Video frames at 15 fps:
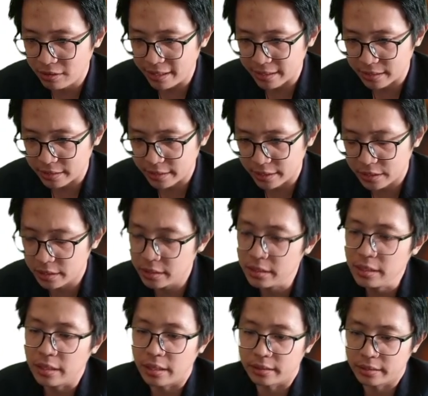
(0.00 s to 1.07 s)
acceleration,
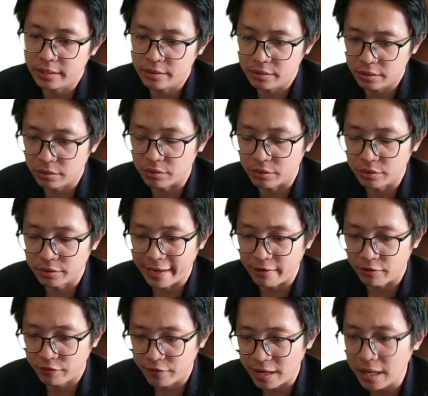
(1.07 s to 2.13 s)
then you need to use
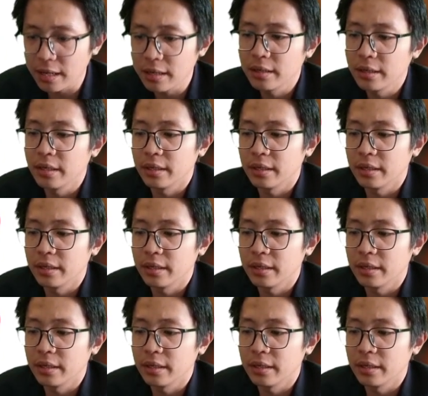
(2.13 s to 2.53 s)
alpha.